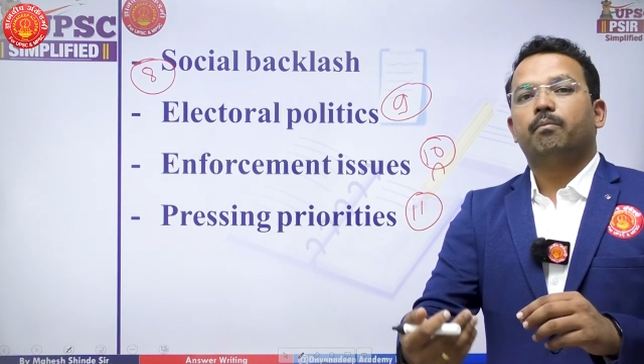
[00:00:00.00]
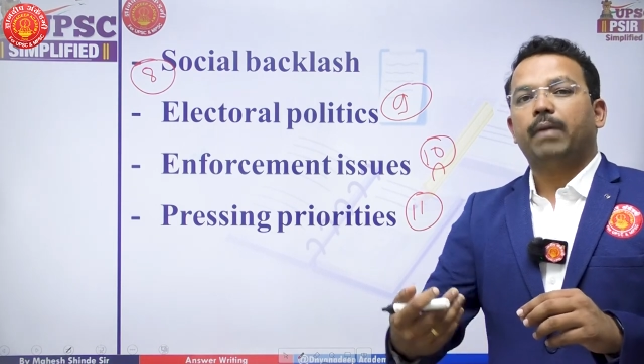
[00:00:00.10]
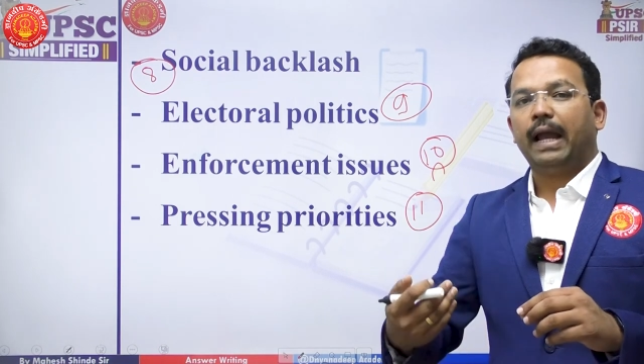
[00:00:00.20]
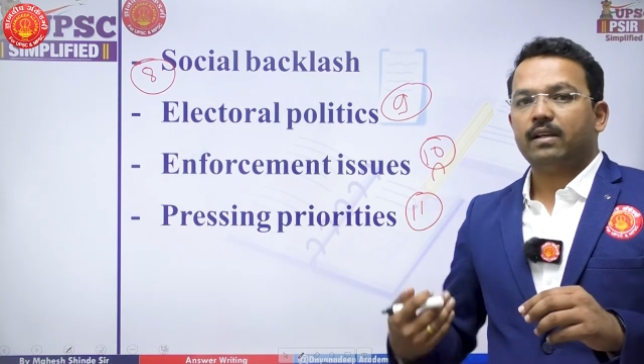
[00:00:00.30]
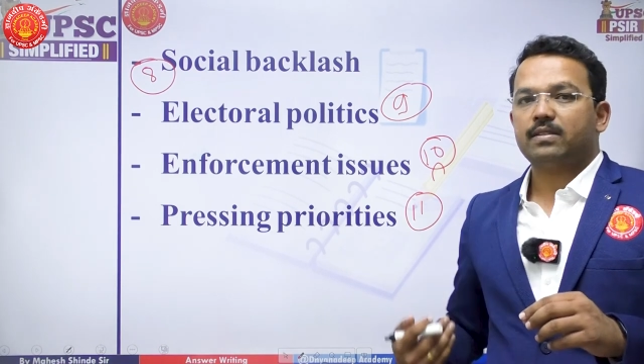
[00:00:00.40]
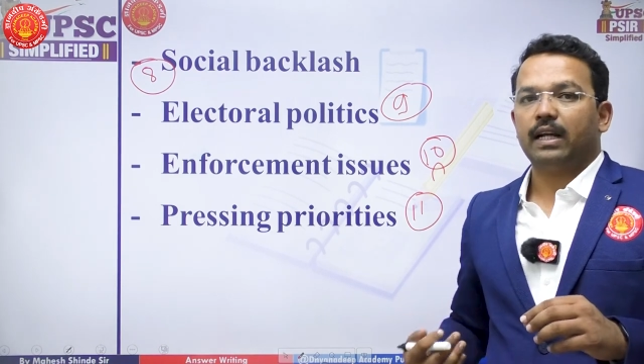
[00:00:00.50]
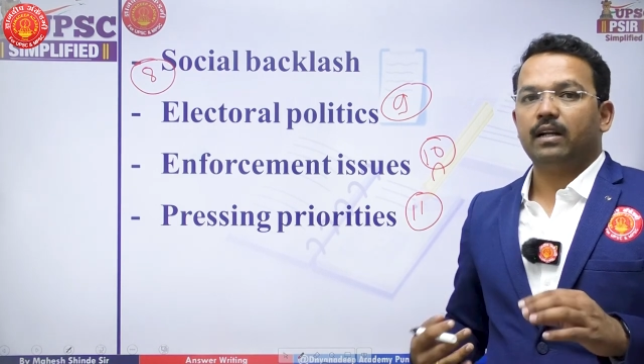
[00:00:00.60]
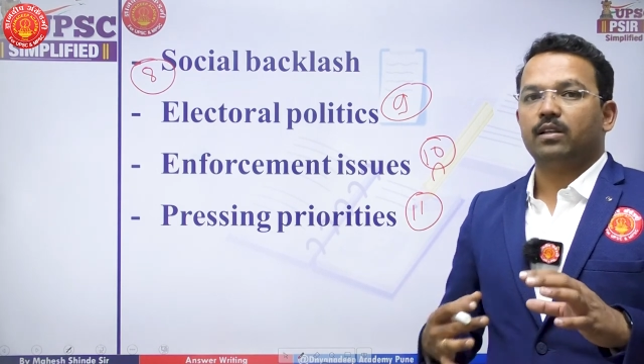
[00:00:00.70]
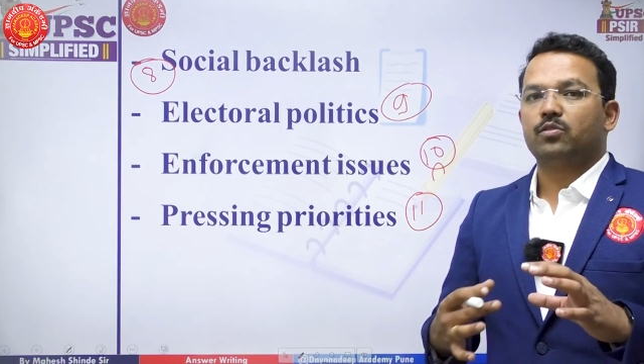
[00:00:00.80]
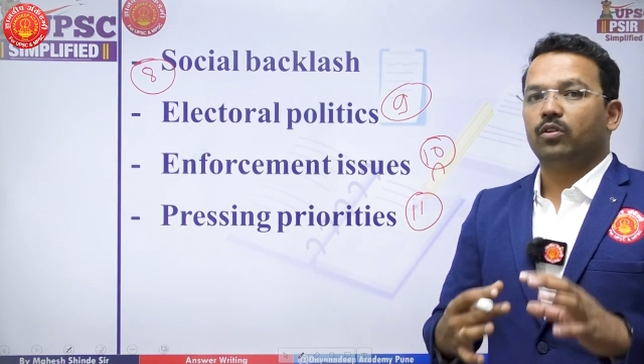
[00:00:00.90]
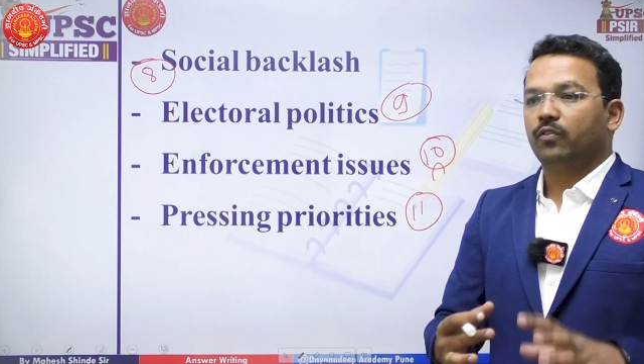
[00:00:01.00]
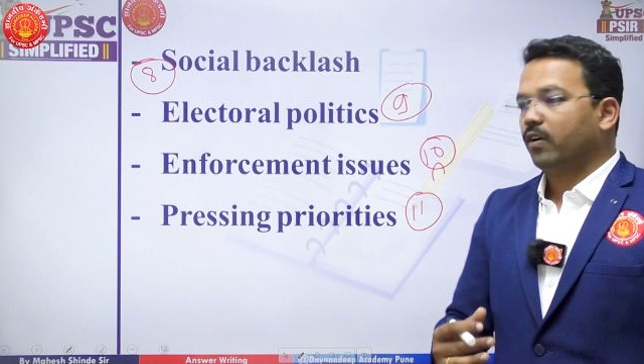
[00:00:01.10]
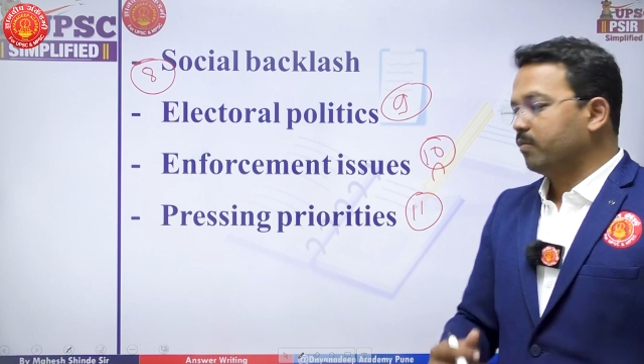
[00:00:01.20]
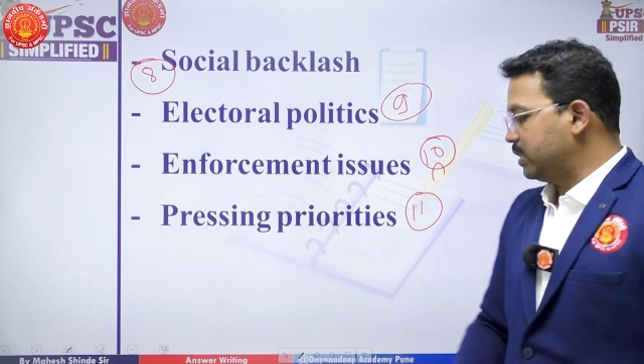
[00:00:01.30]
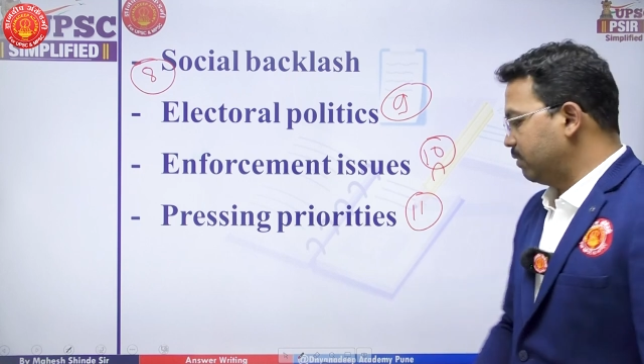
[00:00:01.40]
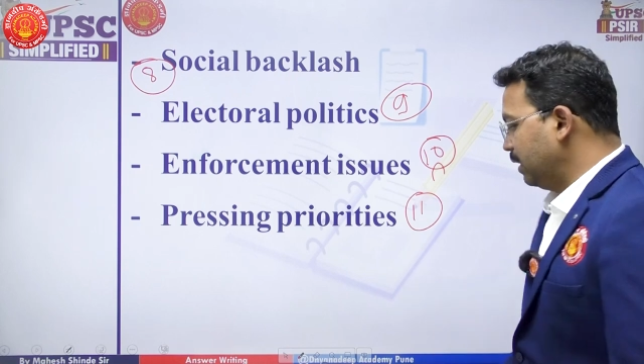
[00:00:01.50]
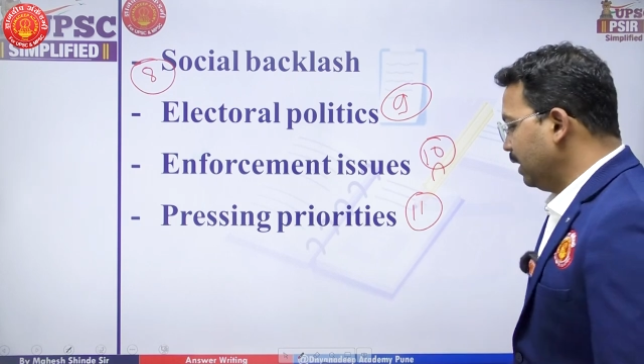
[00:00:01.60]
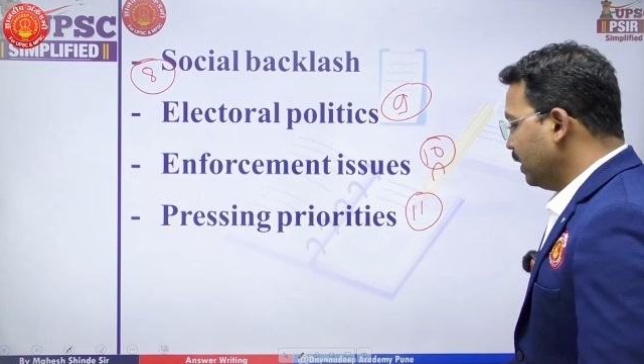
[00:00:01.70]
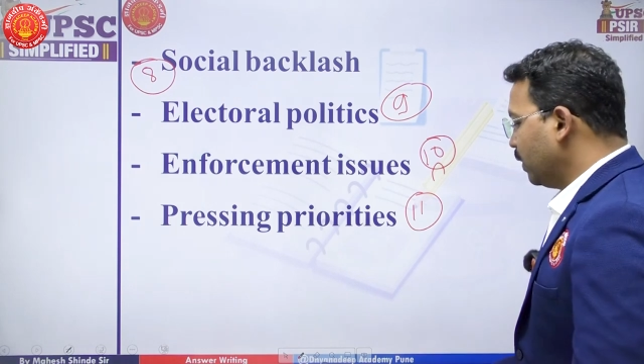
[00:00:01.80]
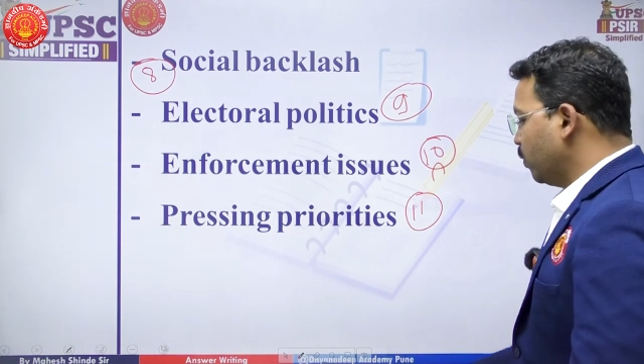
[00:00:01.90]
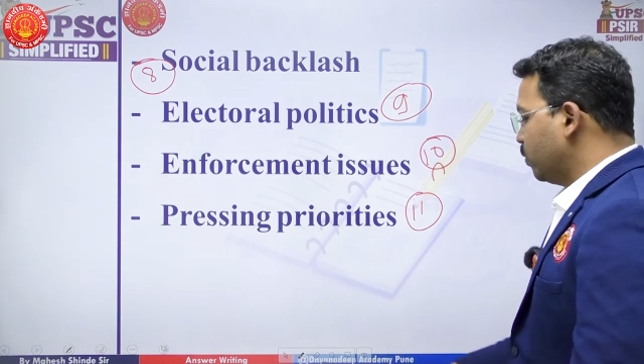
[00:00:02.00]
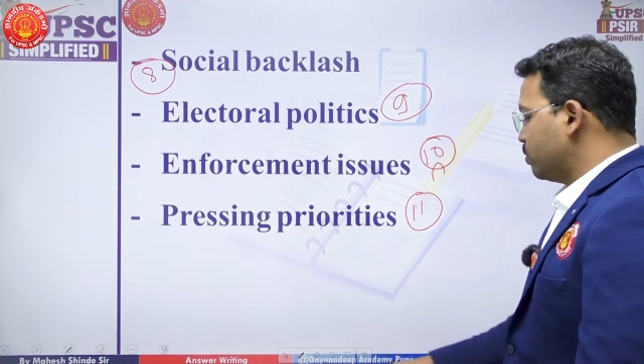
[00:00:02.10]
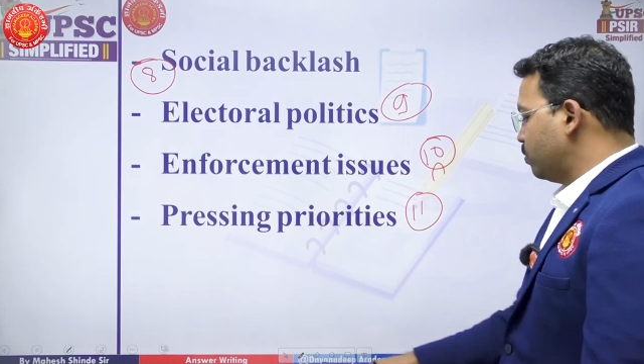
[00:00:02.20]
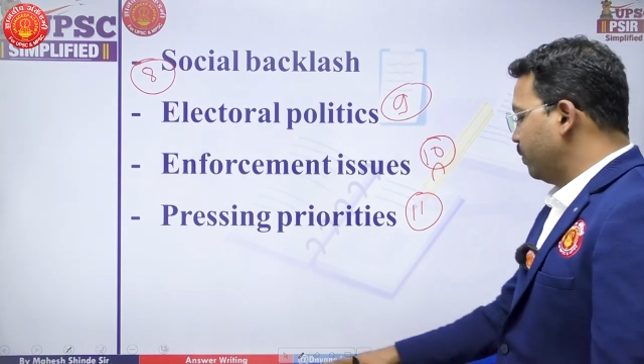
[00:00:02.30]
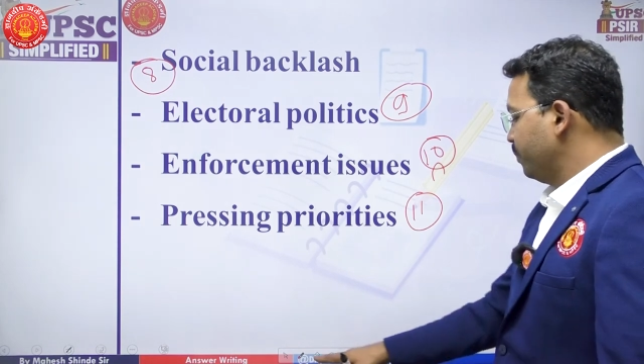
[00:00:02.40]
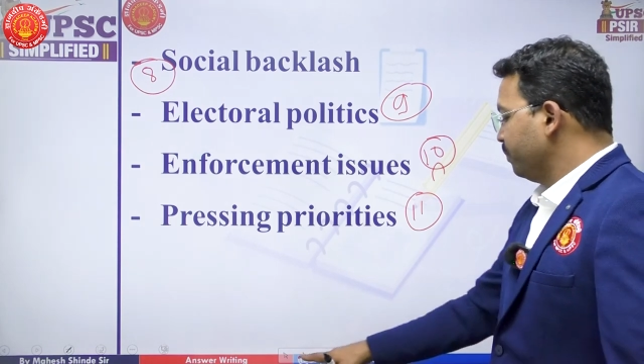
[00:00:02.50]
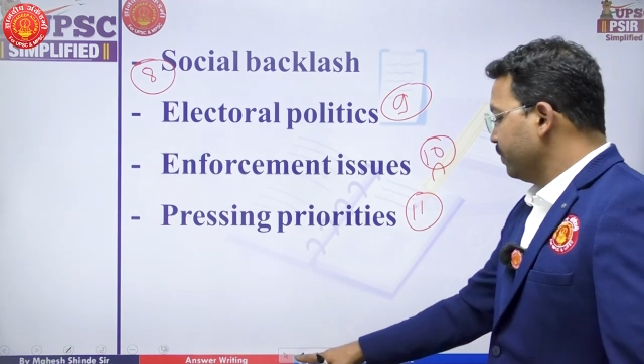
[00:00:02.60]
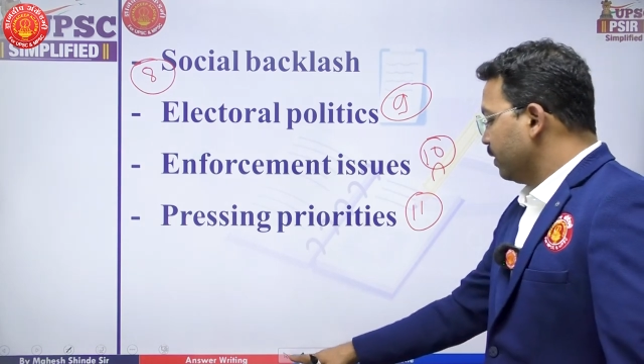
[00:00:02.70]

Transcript: backside this uniform civil code. So,